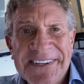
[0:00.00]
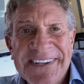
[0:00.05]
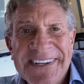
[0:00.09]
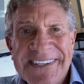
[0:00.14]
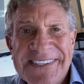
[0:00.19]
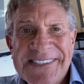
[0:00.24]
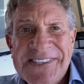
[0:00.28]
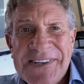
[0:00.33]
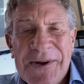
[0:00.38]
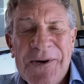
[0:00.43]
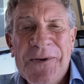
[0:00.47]

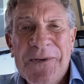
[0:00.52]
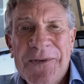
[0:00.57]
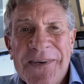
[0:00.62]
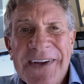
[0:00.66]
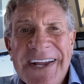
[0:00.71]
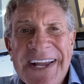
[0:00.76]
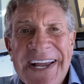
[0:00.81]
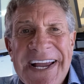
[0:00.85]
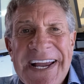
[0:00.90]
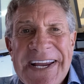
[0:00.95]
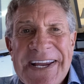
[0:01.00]
So
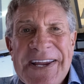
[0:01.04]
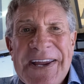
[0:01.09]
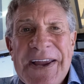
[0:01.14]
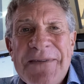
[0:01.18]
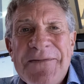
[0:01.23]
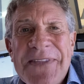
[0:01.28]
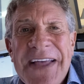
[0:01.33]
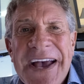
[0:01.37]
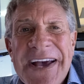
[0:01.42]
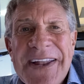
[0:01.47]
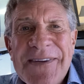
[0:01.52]
keep
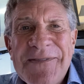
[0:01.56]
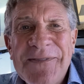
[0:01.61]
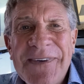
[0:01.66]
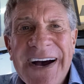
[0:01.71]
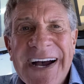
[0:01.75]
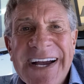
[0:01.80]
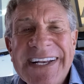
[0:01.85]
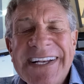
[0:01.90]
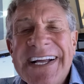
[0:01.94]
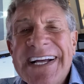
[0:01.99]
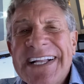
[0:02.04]
that in mind.